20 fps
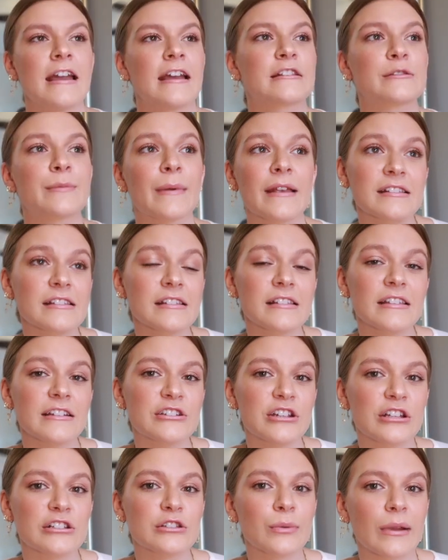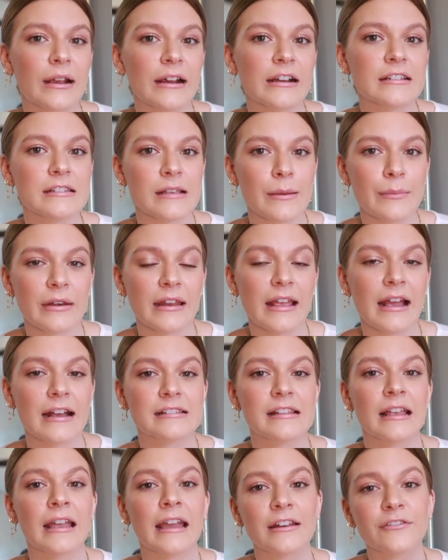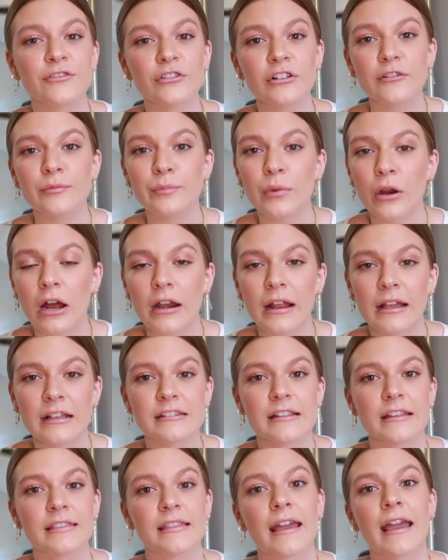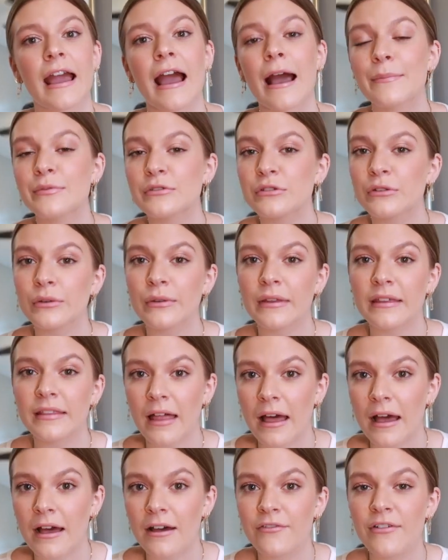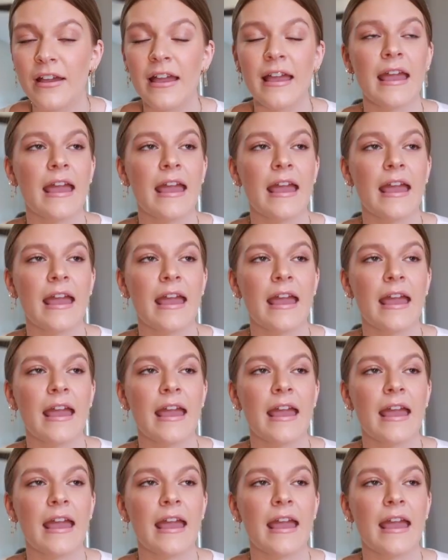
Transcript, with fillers: it's basically just where somebody has a handful of products that they absolutely love